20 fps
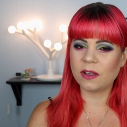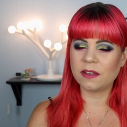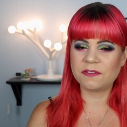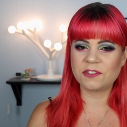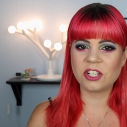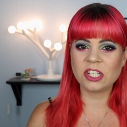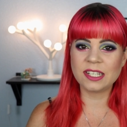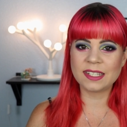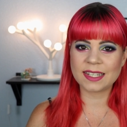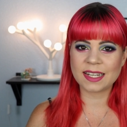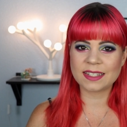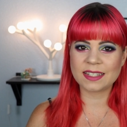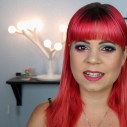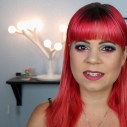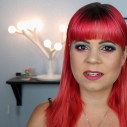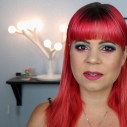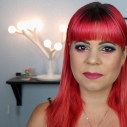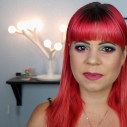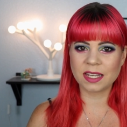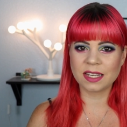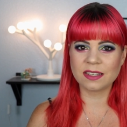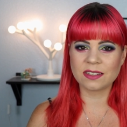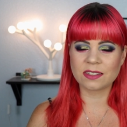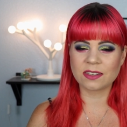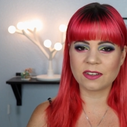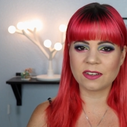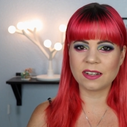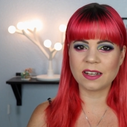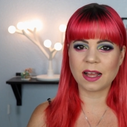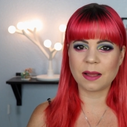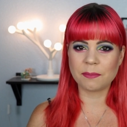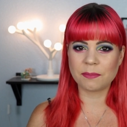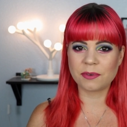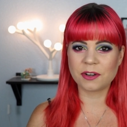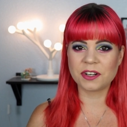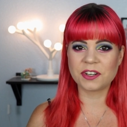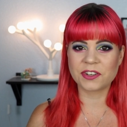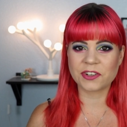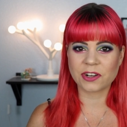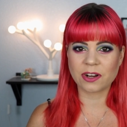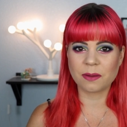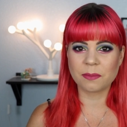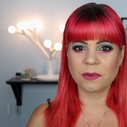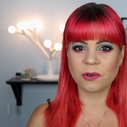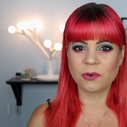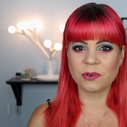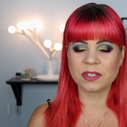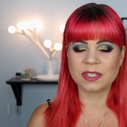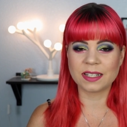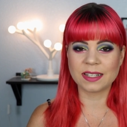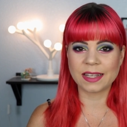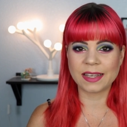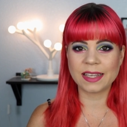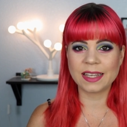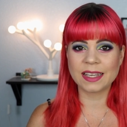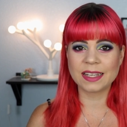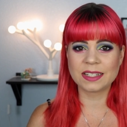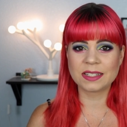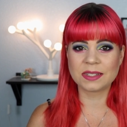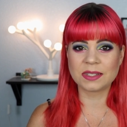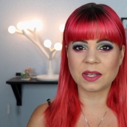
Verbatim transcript: if she says that something is good, I'm pretty sure I'm going to like it.